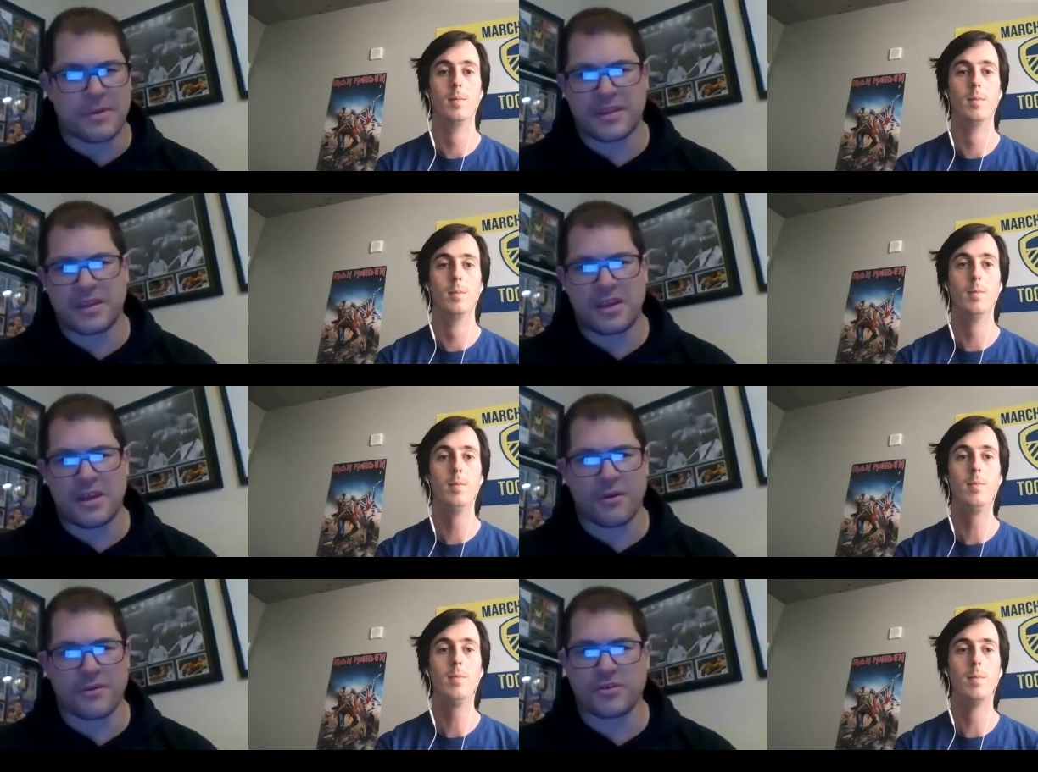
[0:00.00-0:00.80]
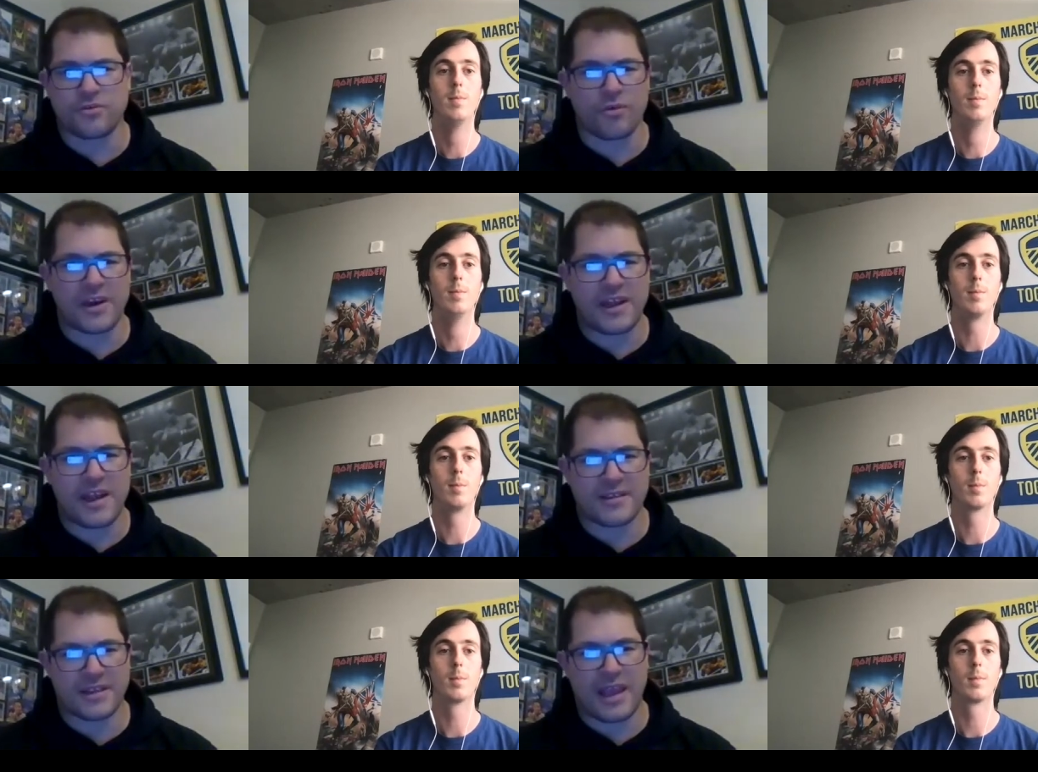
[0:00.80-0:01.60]
Speaker 1: by then. The Irish were already out
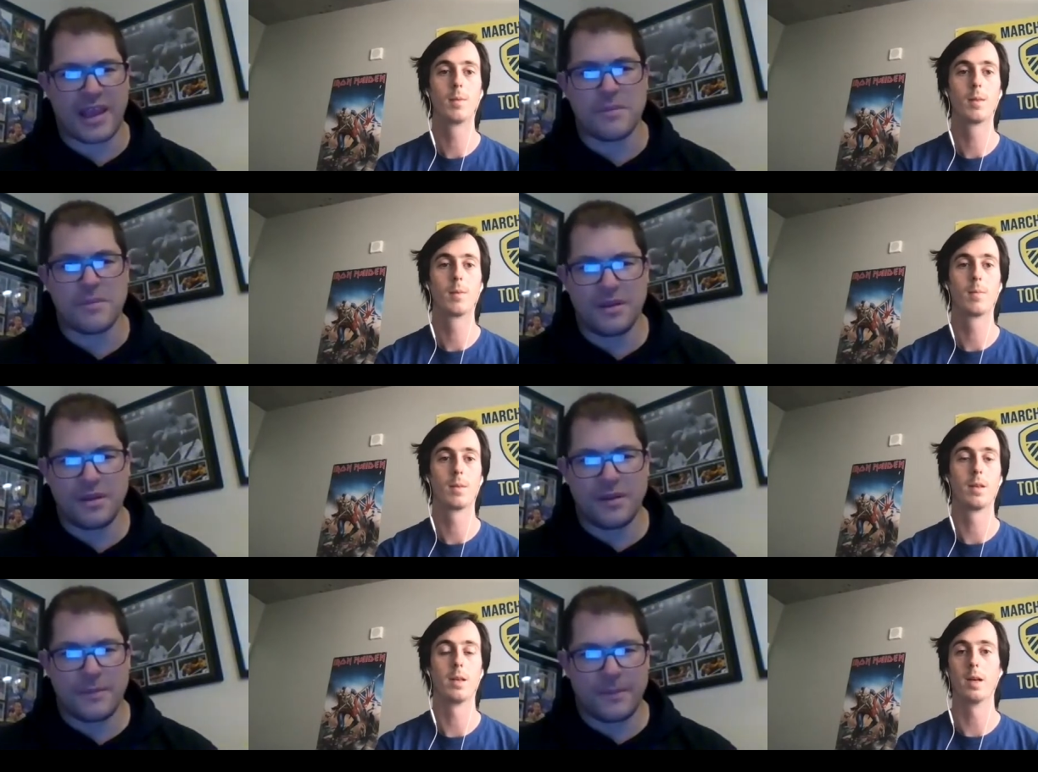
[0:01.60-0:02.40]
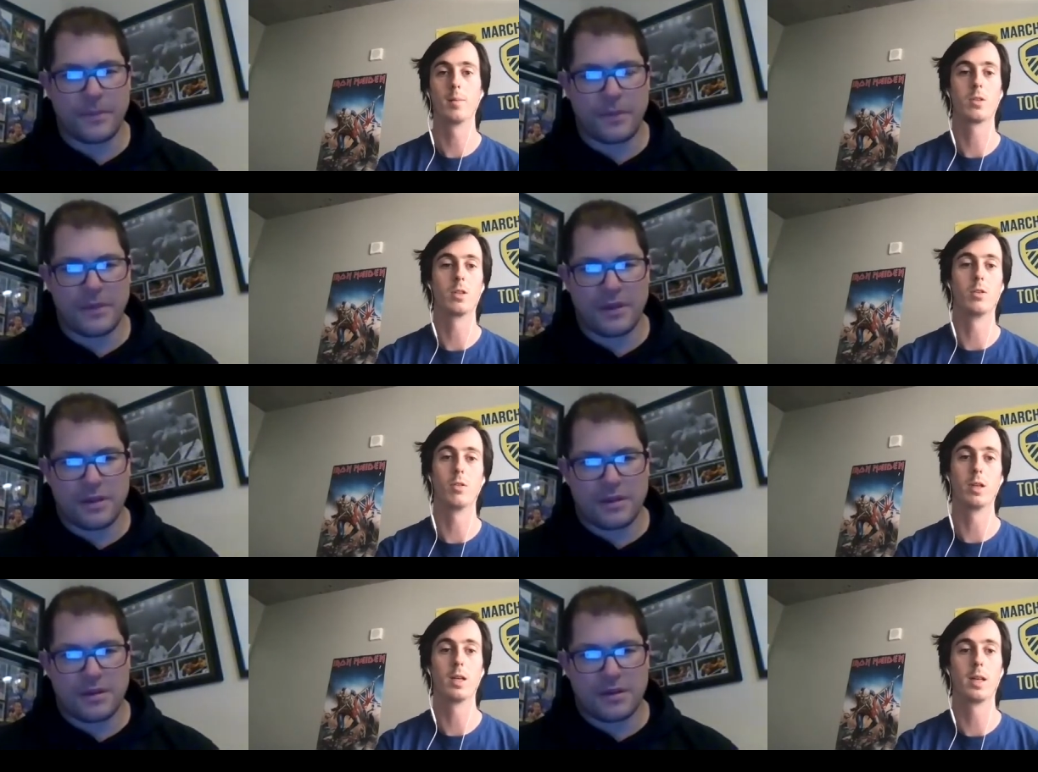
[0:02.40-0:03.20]
of the game.
Speaker 2: Yeah,
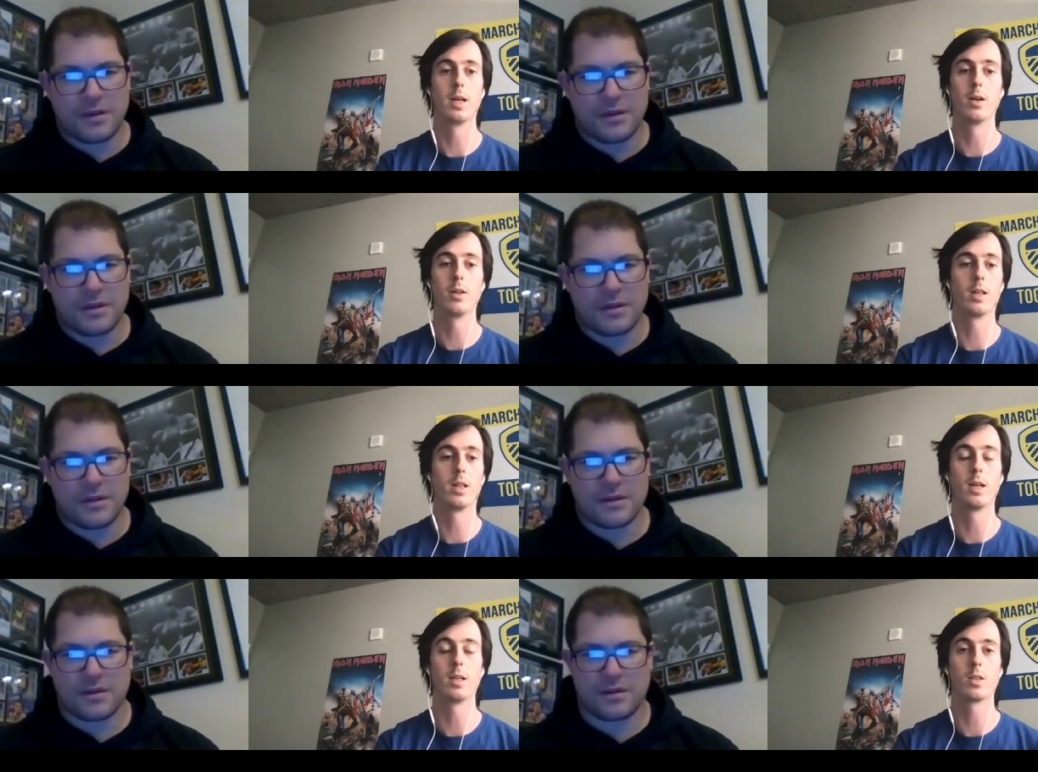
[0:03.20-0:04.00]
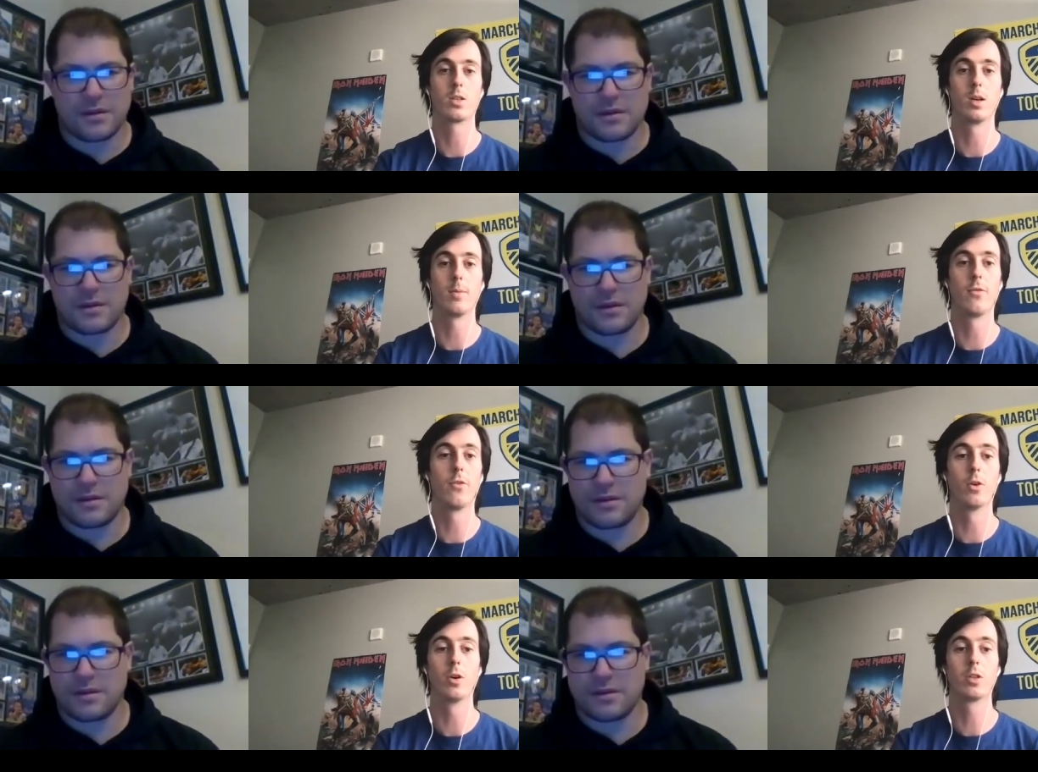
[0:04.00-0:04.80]
absolutely. And now that lines us up
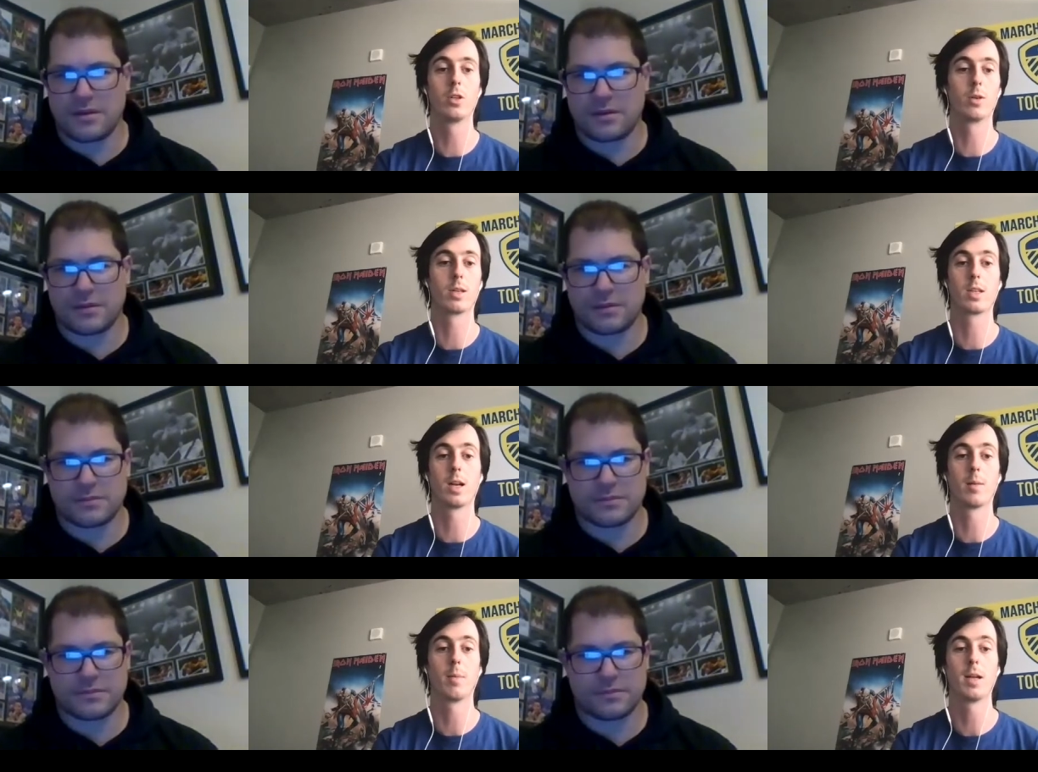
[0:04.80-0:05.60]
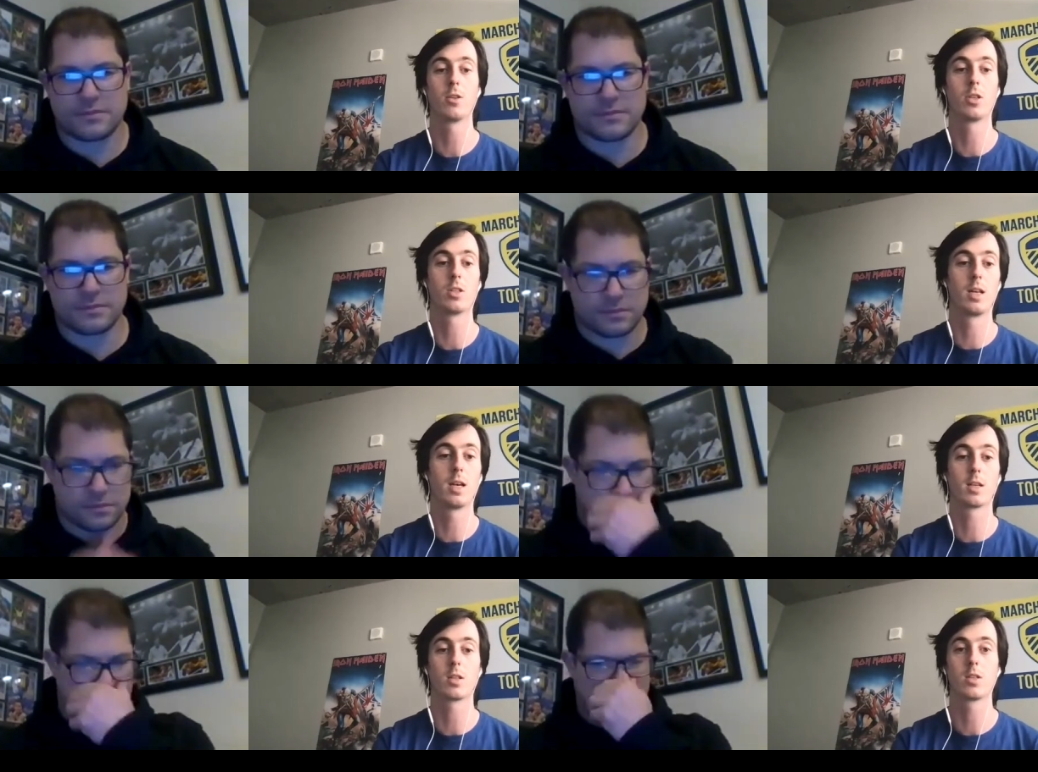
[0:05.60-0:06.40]
for two exciting matches
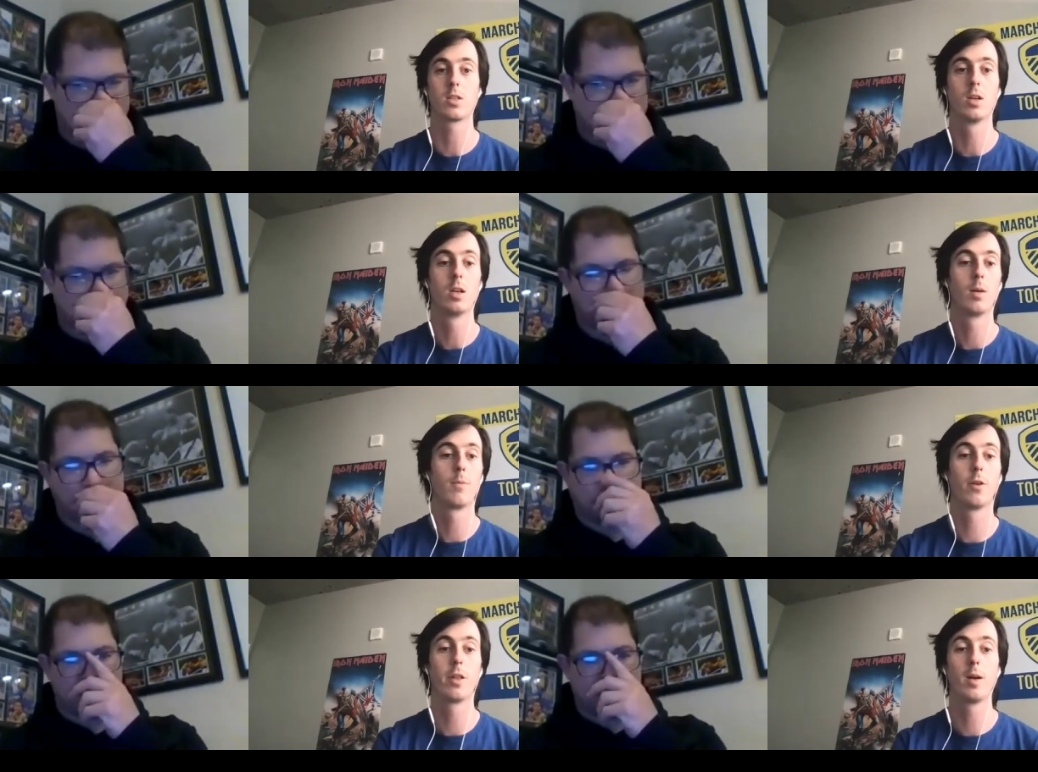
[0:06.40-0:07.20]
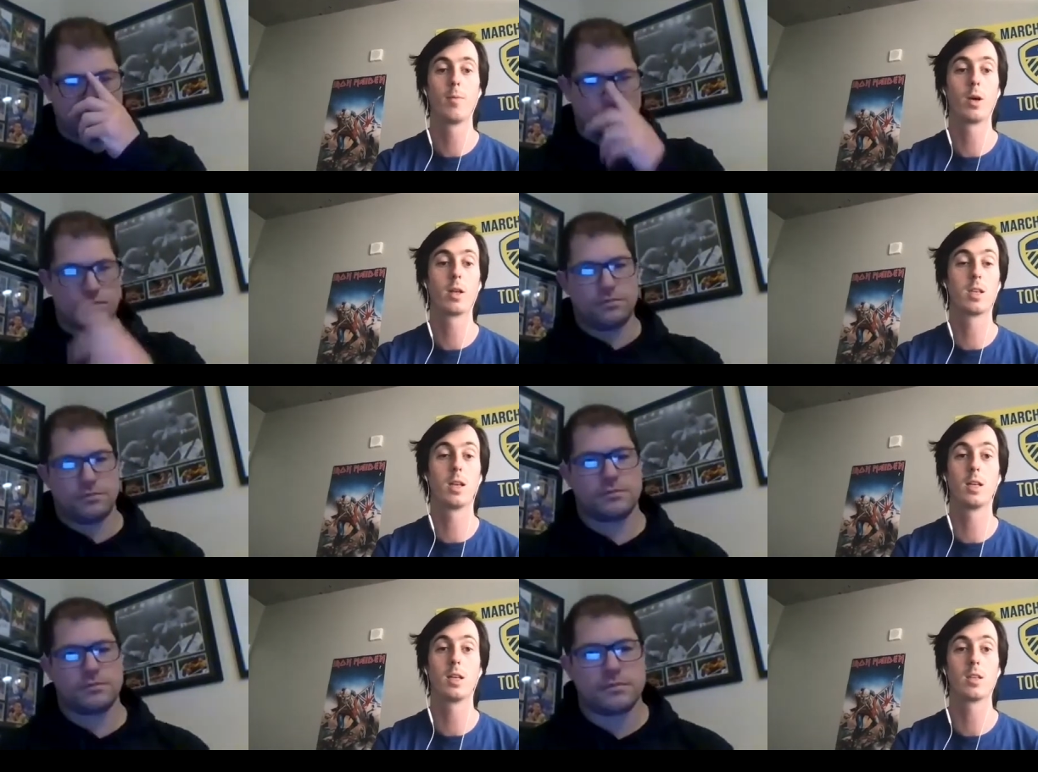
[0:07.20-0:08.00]
next for them: mm West
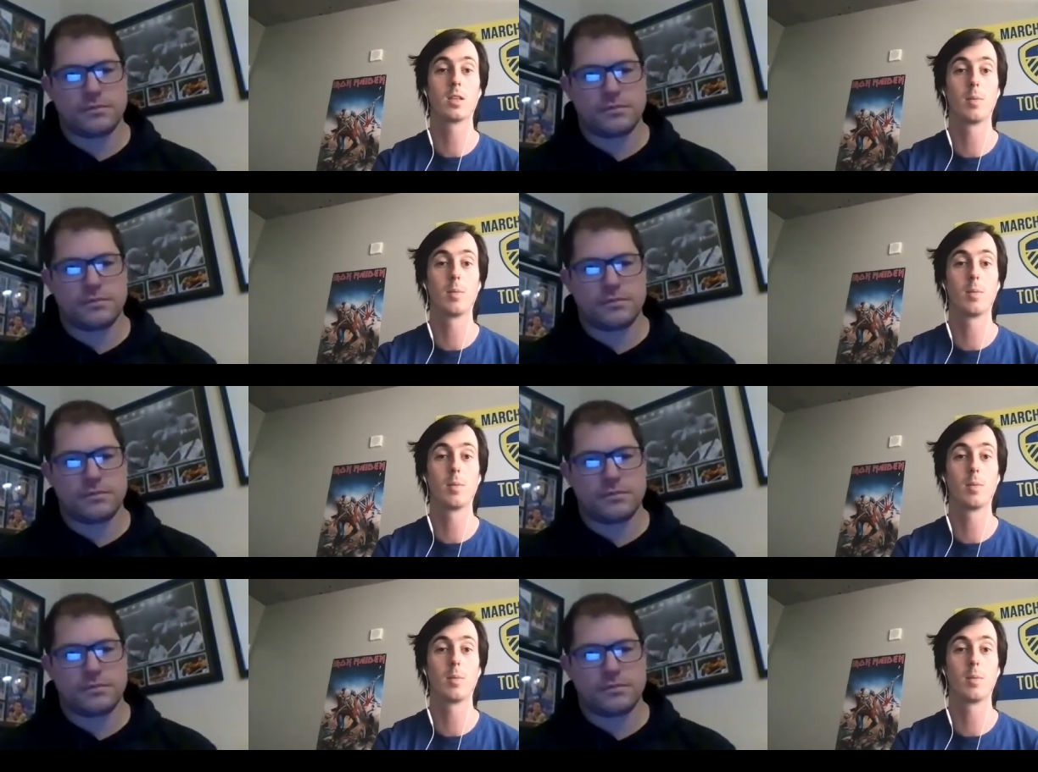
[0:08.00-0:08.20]
Indies and